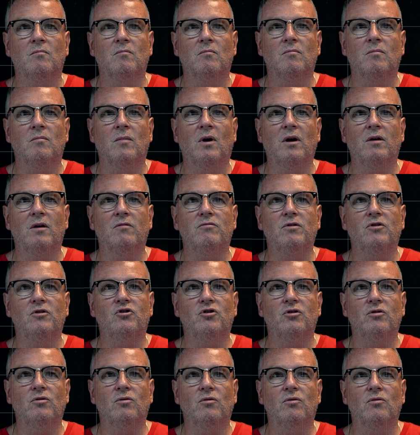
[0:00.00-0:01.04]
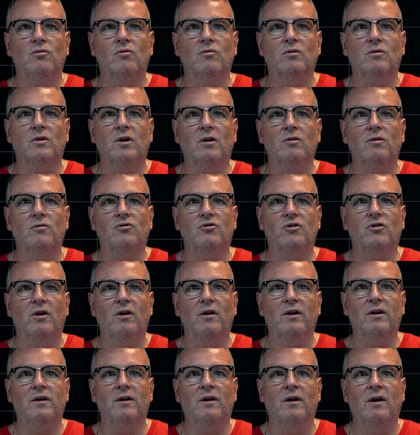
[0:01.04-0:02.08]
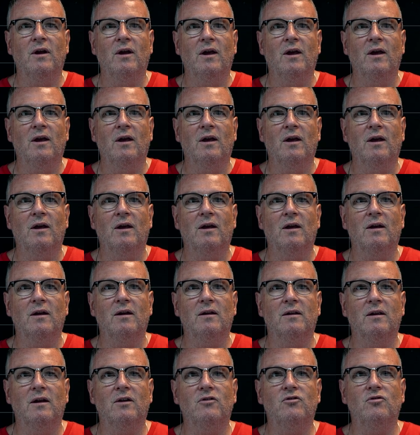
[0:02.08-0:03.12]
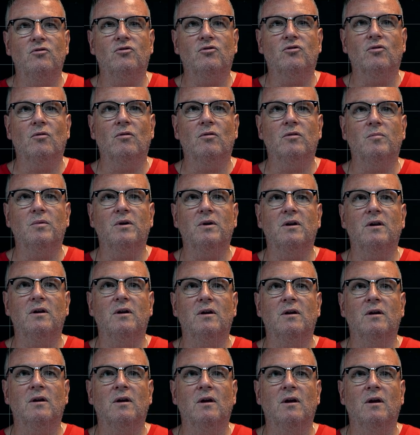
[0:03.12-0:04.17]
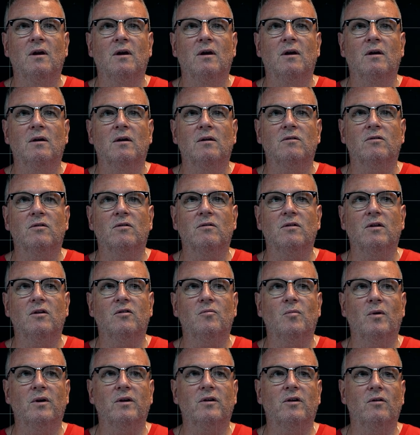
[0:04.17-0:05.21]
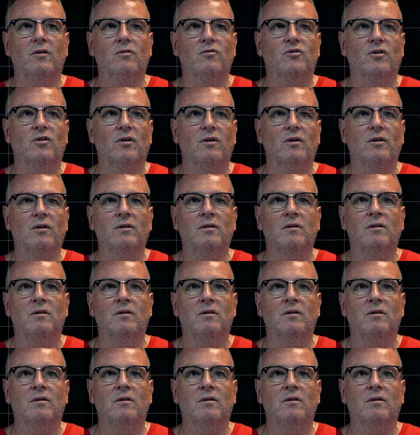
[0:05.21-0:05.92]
my original cosine, and as you saw at the beginning, so there's my cosine,